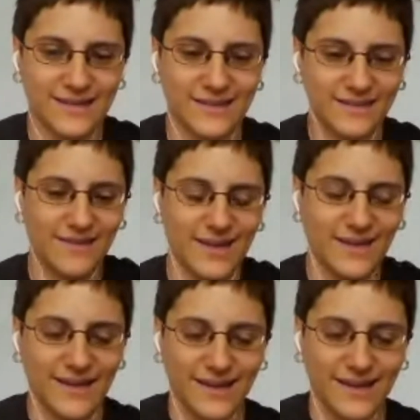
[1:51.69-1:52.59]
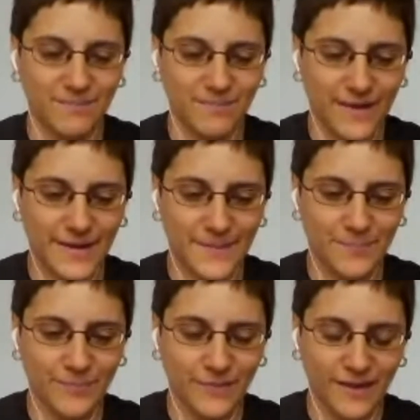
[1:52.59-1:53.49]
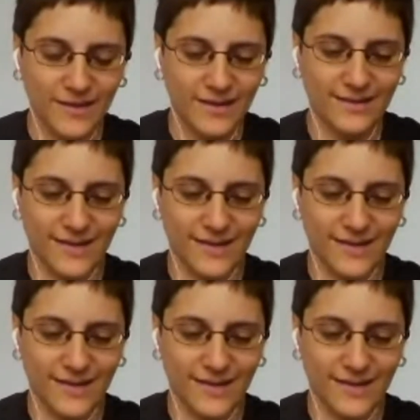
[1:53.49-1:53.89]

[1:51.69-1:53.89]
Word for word: it, it um, okay.